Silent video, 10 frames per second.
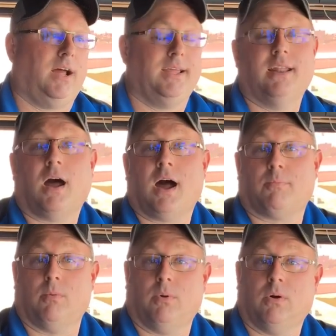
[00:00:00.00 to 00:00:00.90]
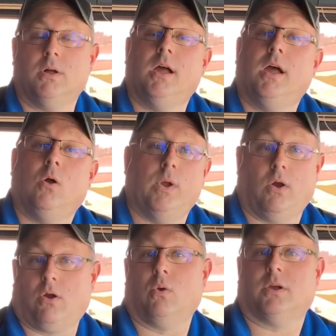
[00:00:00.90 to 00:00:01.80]
inoperable, we
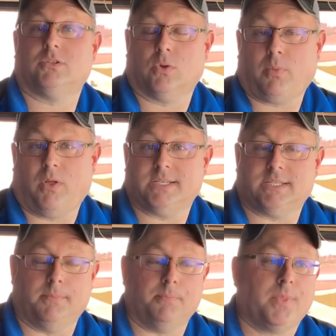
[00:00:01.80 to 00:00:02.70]
are going to replace them.